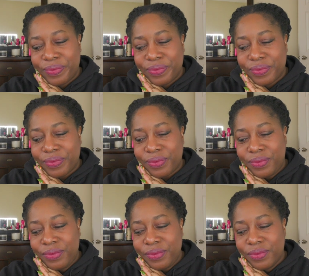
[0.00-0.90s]

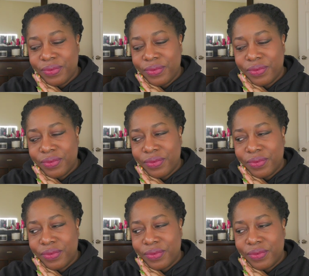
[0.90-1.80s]

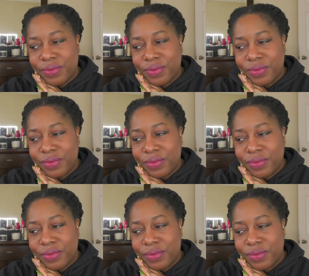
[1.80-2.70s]

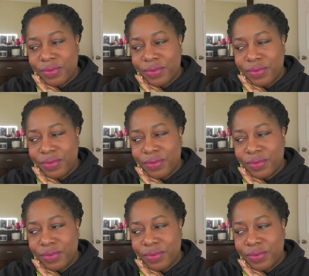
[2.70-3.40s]
(silence)